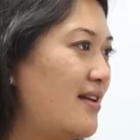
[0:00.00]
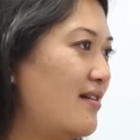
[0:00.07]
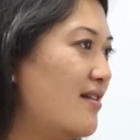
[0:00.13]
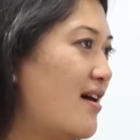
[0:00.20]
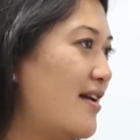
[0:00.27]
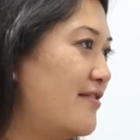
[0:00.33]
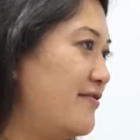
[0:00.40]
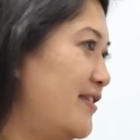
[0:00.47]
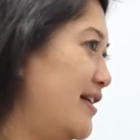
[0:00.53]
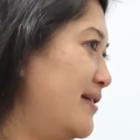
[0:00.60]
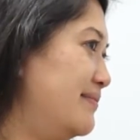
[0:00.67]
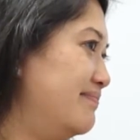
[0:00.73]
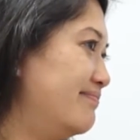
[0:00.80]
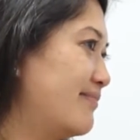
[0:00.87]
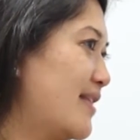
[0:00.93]
a lot of
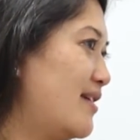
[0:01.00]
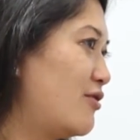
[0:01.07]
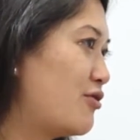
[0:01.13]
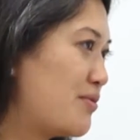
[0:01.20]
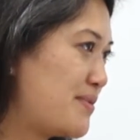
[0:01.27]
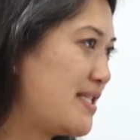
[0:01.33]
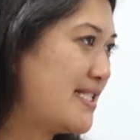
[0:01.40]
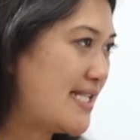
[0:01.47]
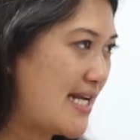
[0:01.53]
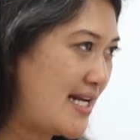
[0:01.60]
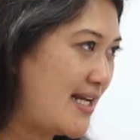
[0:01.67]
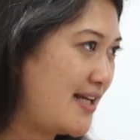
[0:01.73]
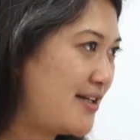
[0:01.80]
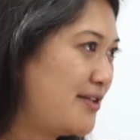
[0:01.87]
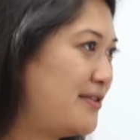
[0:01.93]
groups in San
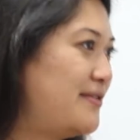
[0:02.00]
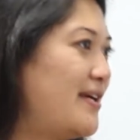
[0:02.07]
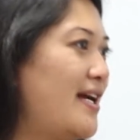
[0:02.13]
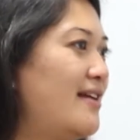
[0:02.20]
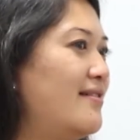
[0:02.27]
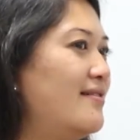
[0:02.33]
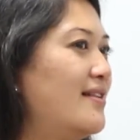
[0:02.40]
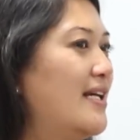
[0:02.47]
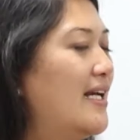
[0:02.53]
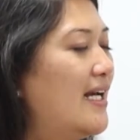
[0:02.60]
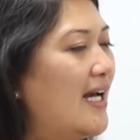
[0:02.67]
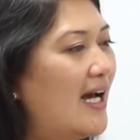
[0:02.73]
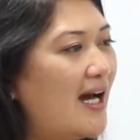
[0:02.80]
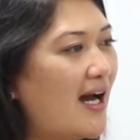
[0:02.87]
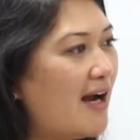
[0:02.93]
Diego, and
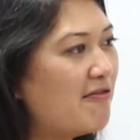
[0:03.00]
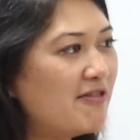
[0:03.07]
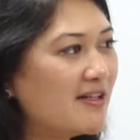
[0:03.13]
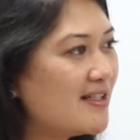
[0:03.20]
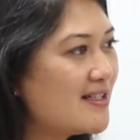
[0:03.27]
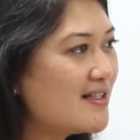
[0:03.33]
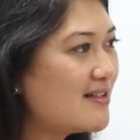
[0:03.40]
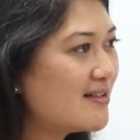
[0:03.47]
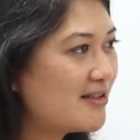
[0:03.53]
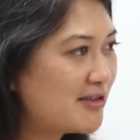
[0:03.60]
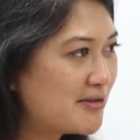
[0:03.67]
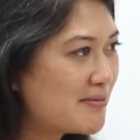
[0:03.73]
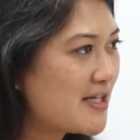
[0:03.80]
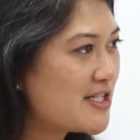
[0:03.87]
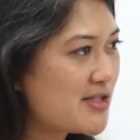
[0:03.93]
I really didn't
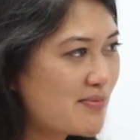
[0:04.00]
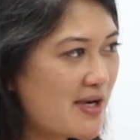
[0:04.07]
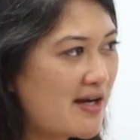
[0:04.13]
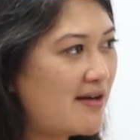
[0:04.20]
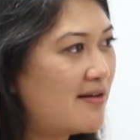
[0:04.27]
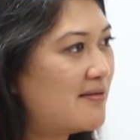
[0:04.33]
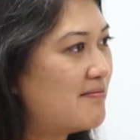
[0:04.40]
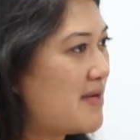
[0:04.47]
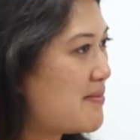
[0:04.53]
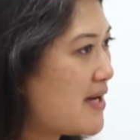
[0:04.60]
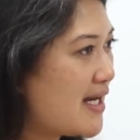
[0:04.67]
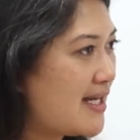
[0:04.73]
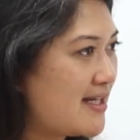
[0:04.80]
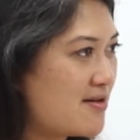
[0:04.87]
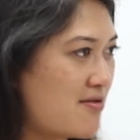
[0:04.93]
learn much about my
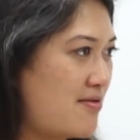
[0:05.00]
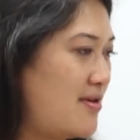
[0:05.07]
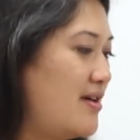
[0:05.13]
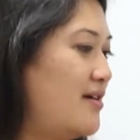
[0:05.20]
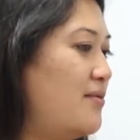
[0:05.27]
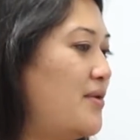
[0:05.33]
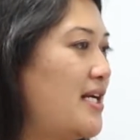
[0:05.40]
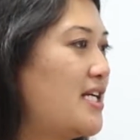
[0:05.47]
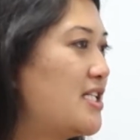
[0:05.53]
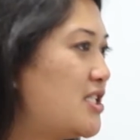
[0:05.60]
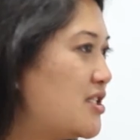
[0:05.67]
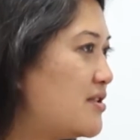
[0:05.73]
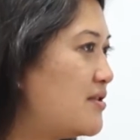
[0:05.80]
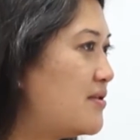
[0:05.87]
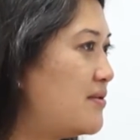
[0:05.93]
bike or what it could
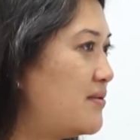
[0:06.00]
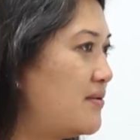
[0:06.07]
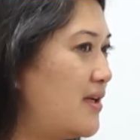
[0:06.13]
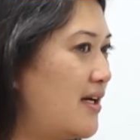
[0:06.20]
do.